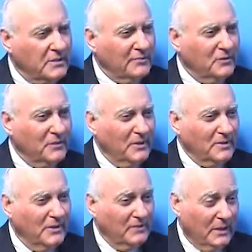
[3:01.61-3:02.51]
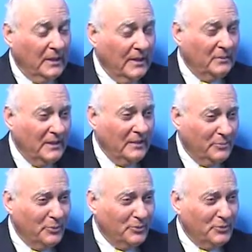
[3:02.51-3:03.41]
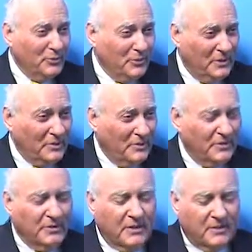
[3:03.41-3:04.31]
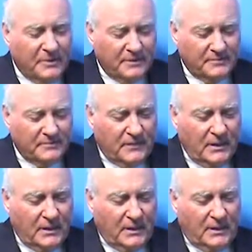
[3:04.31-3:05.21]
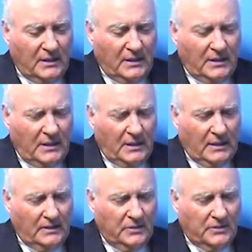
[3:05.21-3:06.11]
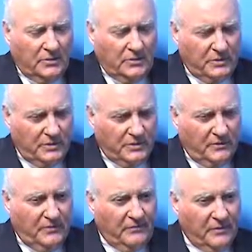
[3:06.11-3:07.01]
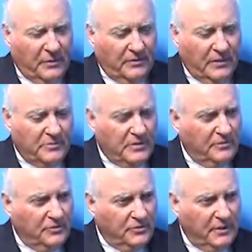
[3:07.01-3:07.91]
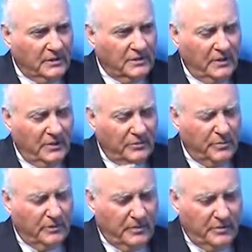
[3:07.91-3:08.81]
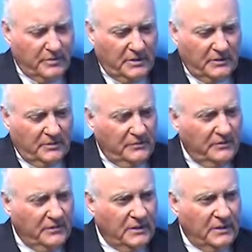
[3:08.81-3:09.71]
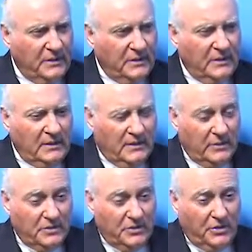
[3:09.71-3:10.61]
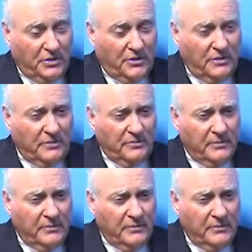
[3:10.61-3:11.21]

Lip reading: 727. It'll have a name pretty soon, but that's what we're talking about. And so we looked at 50 milligrams every 2 weeks, 100 milligrams, and 150, and we saw